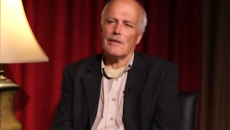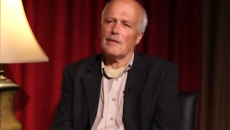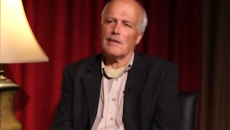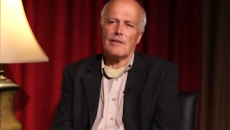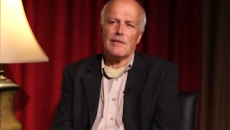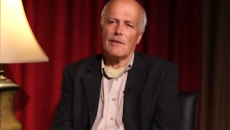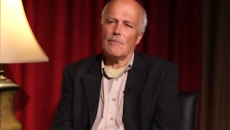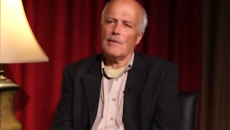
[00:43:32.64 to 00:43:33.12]

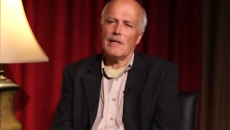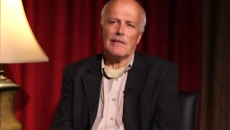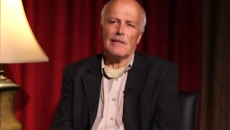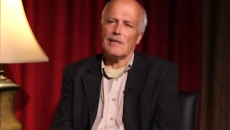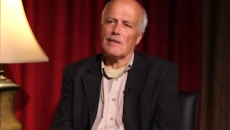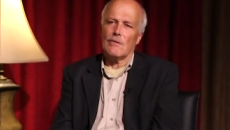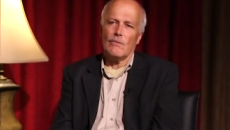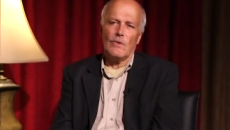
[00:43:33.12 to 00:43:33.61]
it simply
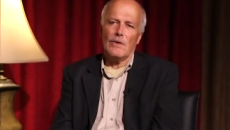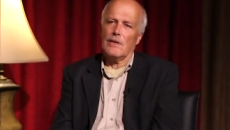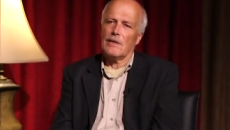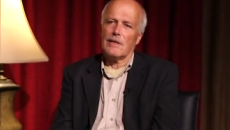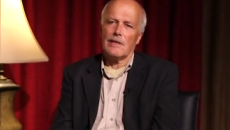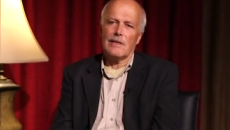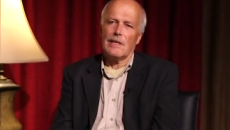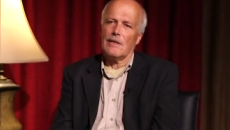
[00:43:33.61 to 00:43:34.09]
doesn't
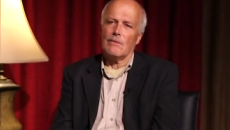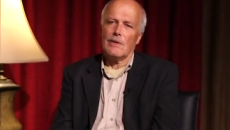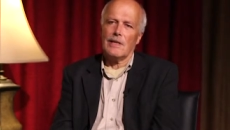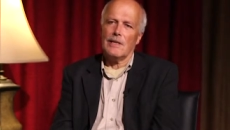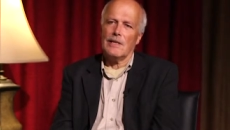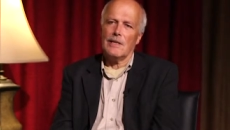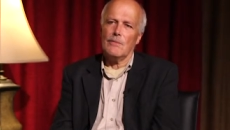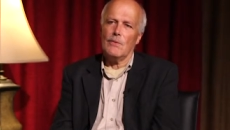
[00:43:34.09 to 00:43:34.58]
work in that way
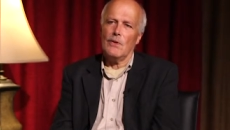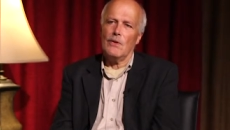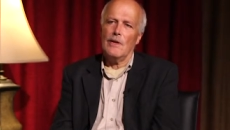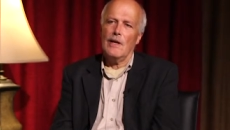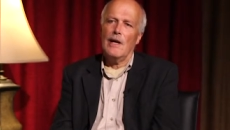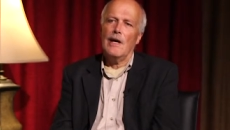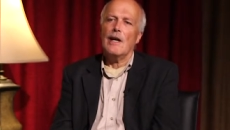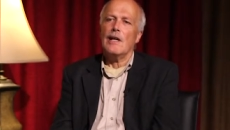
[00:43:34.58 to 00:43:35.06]
anymore.
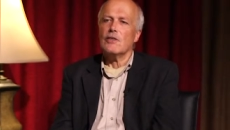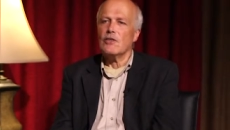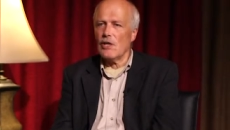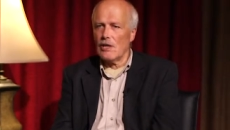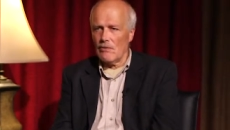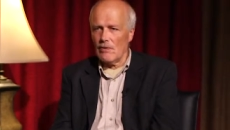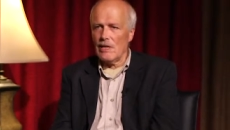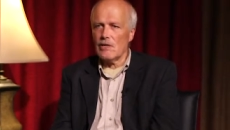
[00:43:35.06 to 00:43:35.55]
A
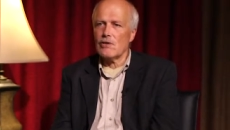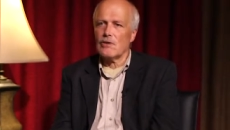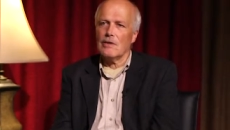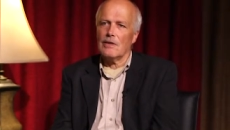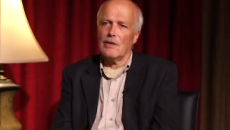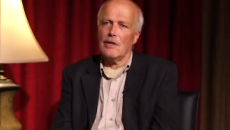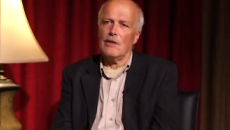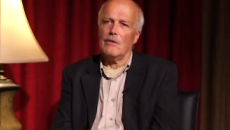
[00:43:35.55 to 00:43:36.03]
generation
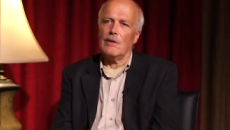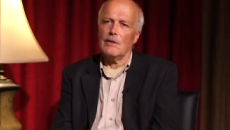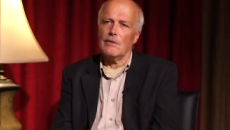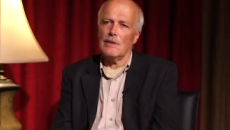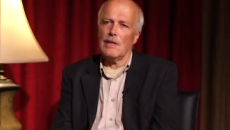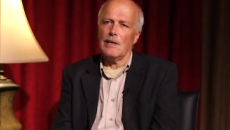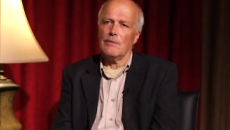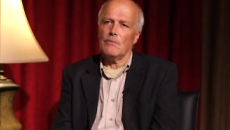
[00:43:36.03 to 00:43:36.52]
ago,
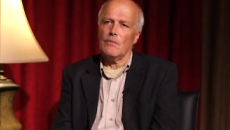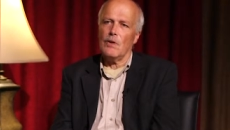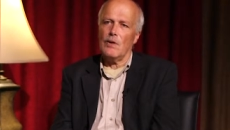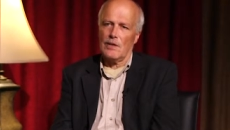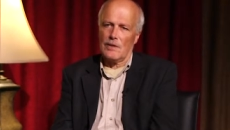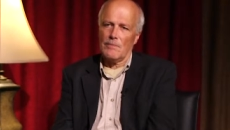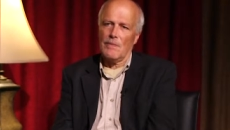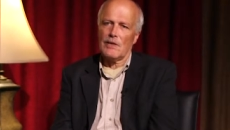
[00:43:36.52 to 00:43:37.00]
it
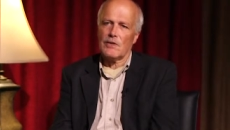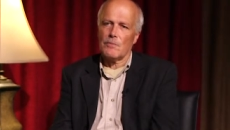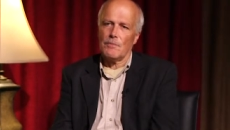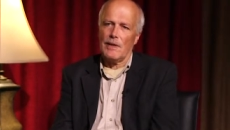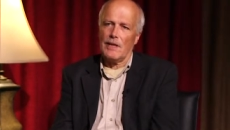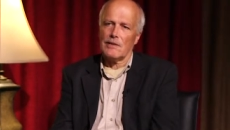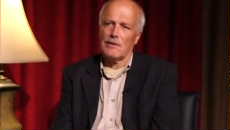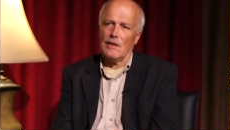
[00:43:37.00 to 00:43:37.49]
worked much
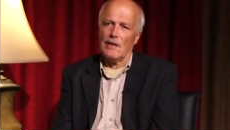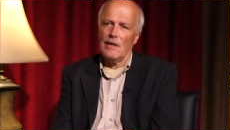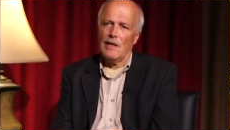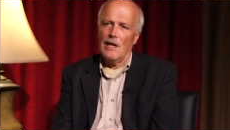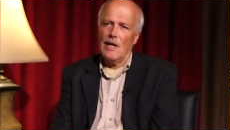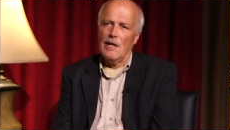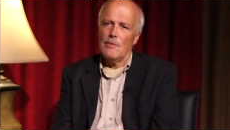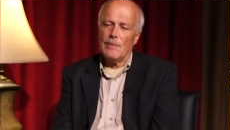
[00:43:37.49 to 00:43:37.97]
better.
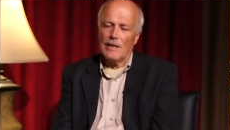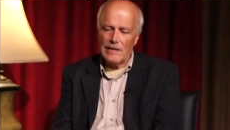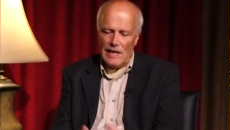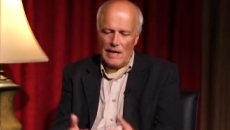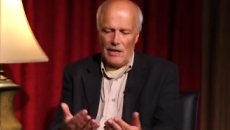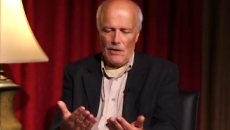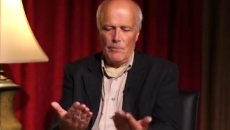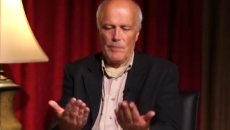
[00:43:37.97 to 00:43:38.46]
But
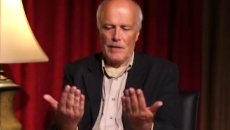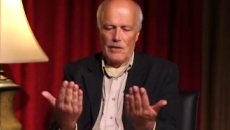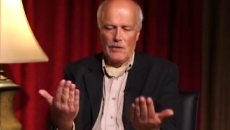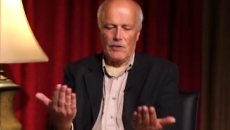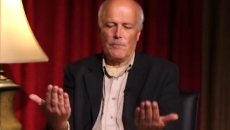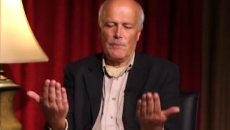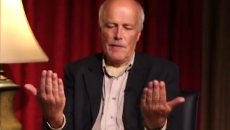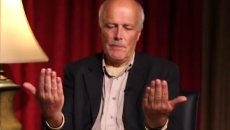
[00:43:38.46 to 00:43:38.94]
now,
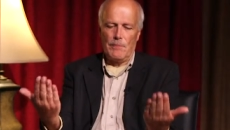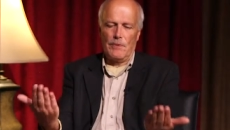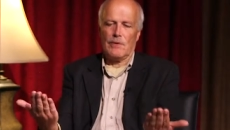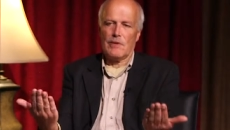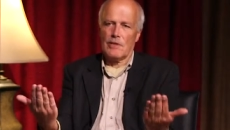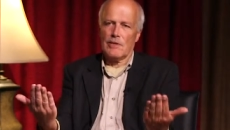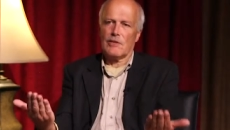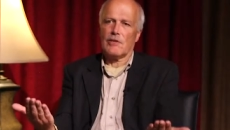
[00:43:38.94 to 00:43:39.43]
because people
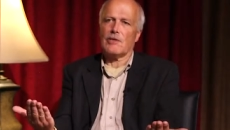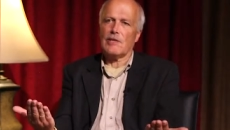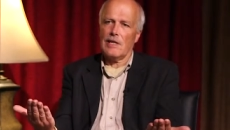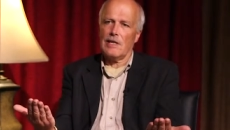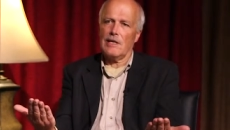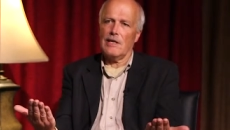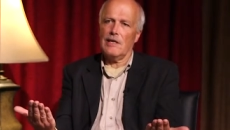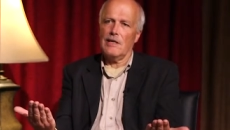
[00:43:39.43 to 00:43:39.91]
can
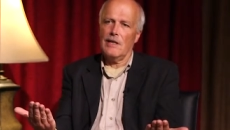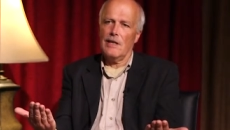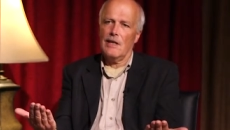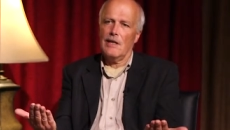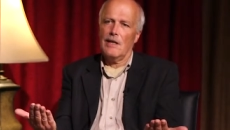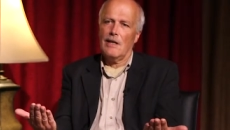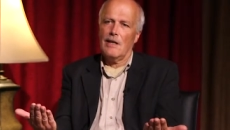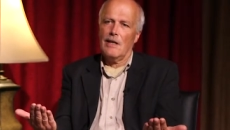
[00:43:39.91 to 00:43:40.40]
see
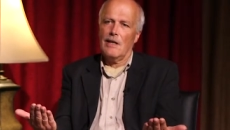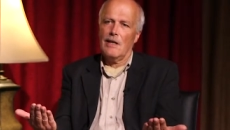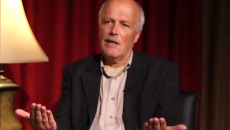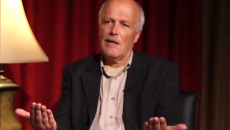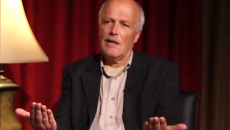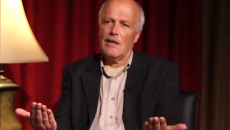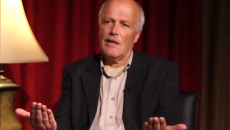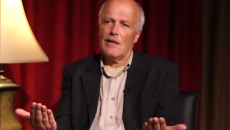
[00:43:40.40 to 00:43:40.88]

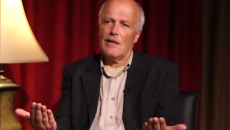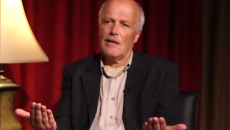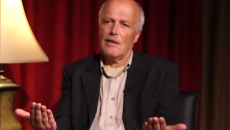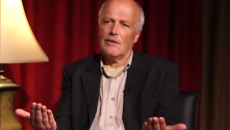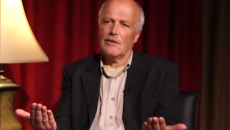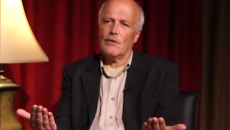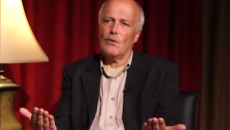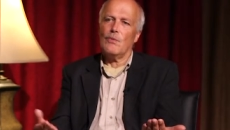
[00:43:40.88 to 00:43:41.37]

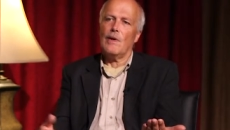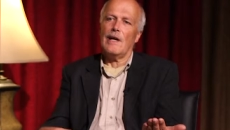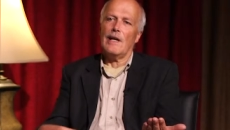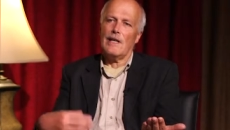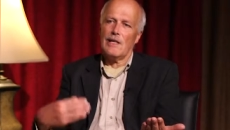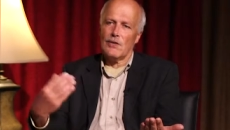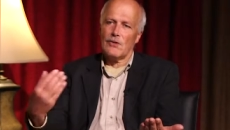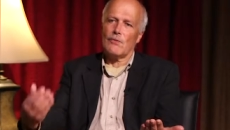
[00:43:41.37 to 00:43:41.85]
the
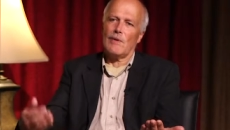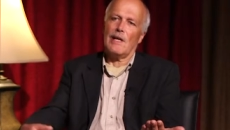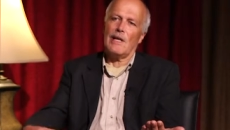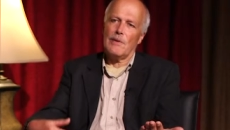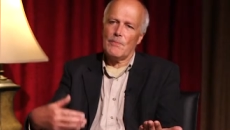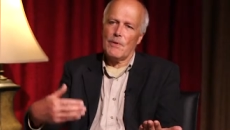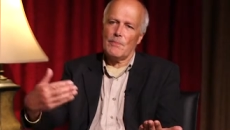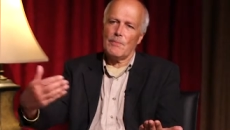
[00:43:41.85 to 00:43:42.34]
way
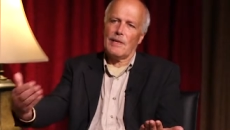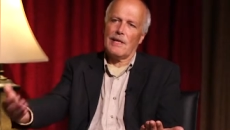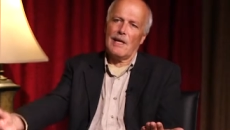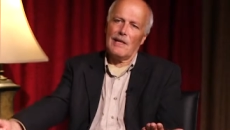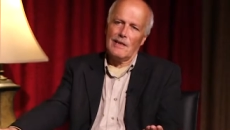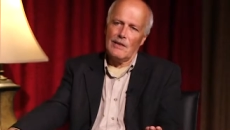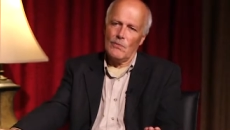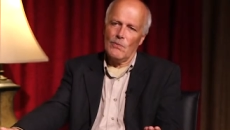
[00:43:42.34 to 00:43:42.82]
Israeli
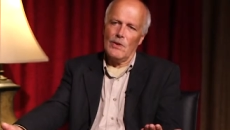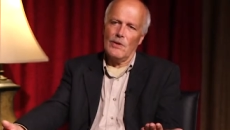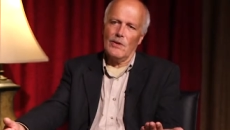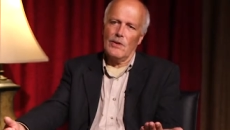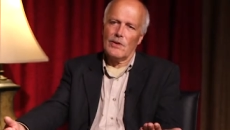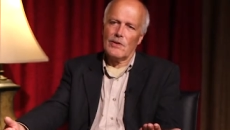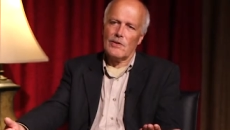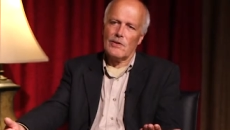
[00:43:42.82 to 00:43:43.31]
propaganda
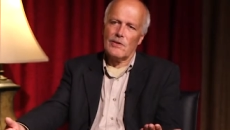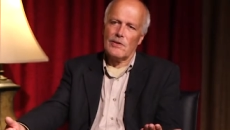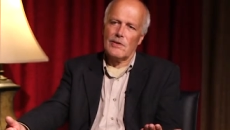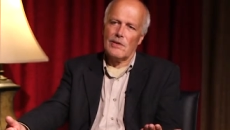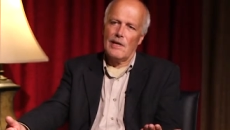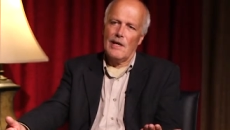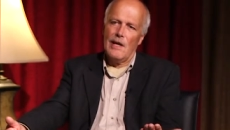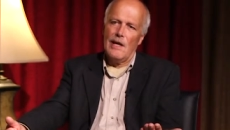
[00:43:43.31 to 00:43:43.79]

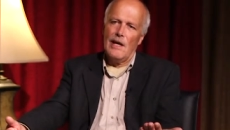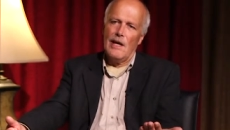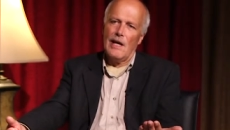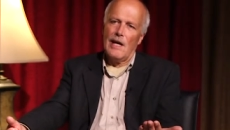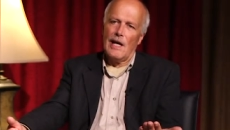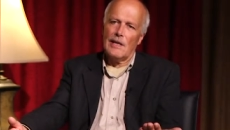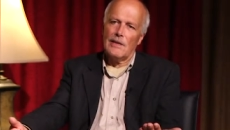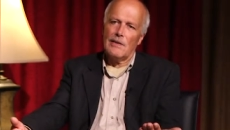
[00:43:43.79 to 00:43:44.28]
works,
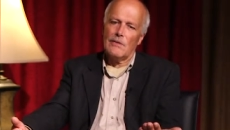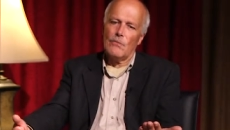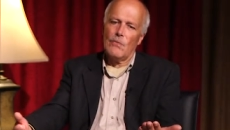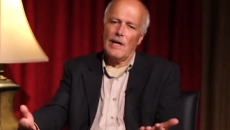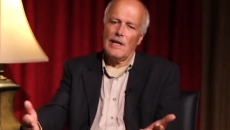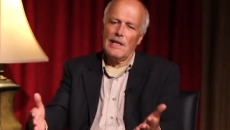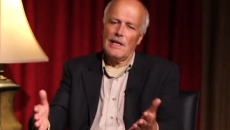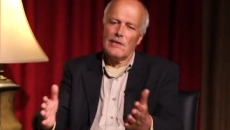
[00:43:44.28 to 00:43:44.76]
and
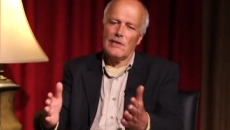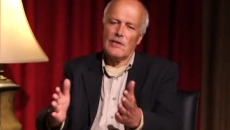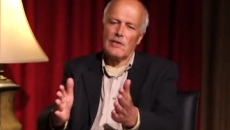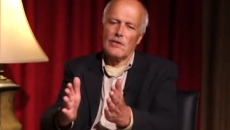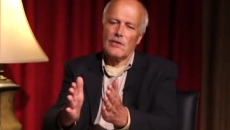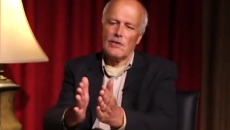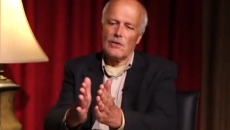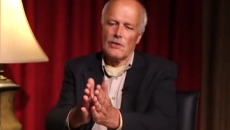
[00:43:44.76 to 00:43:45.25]
when
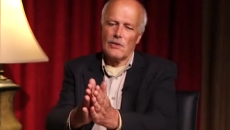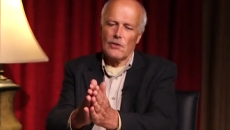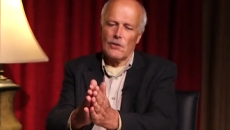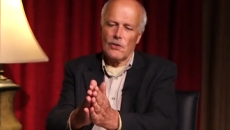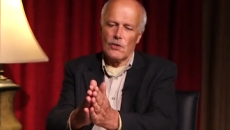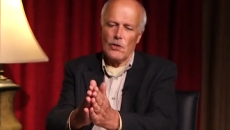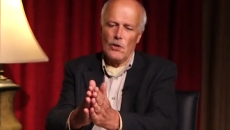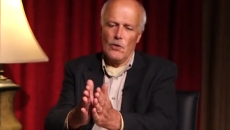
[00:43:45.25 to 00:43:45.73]
it's
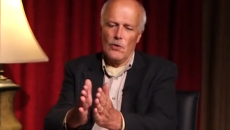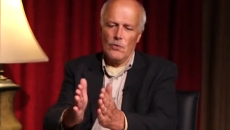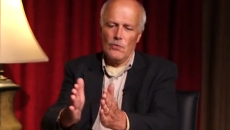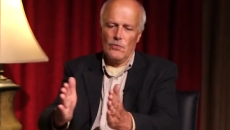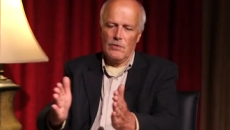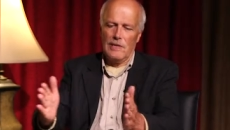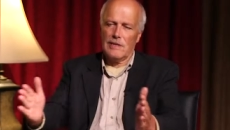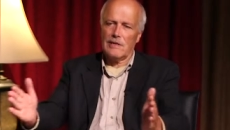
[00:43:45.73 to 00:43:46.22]
so
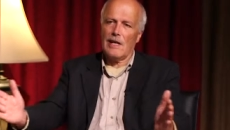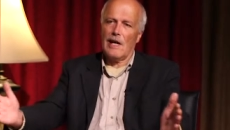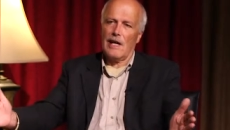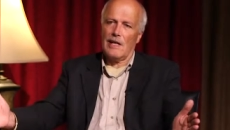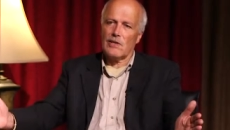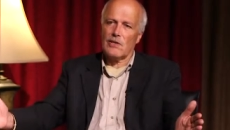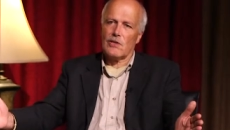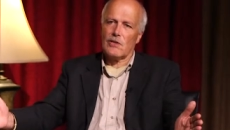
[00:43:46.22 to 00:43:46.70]

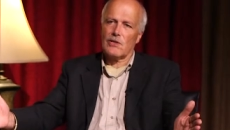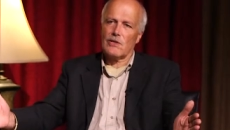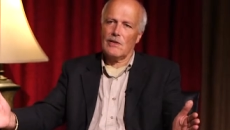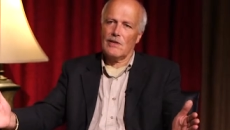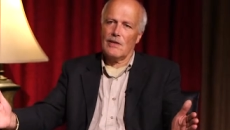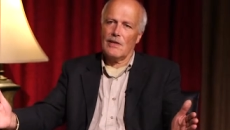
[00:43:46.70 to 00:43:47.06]
detached,